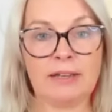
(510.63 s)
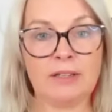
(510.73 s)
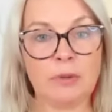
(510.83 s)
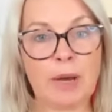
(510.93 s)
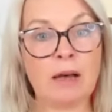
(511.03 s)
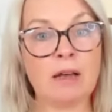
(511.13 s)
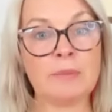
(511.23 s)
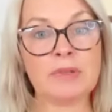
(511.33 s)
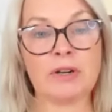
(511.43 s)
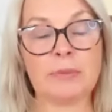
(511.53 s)
and your
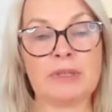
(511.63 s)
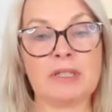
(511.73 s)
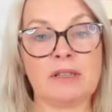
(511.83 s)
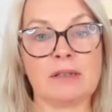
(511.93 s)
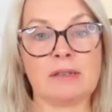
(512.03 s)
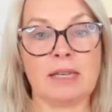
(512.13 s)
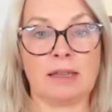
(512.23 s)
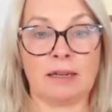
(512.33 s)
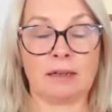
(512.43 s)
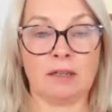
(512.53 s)
palms open to the
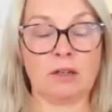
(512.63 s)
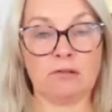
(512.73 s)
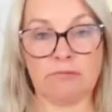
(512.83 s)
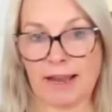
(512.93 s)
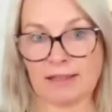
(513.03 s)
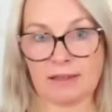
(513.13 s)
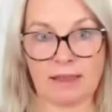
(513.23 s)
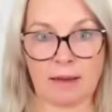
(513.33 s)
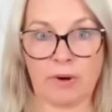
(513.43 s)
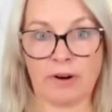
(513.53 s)
ceiling, and you can
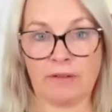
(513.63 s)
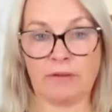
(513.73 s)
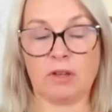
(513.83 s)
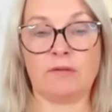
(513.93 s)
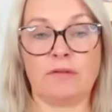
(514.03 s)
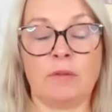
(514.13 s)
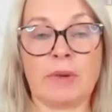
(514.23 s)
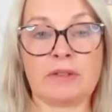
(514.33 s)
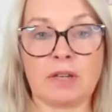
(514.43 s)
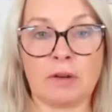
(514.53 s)
rest them wherever you feel
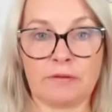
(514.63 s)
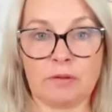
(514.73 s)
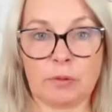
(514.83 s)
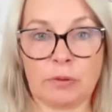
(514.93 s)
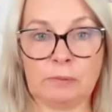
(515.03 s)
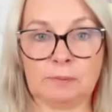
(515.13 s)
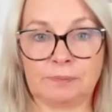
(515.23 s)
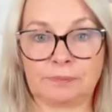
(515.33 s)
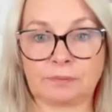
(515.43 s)
most comfortable.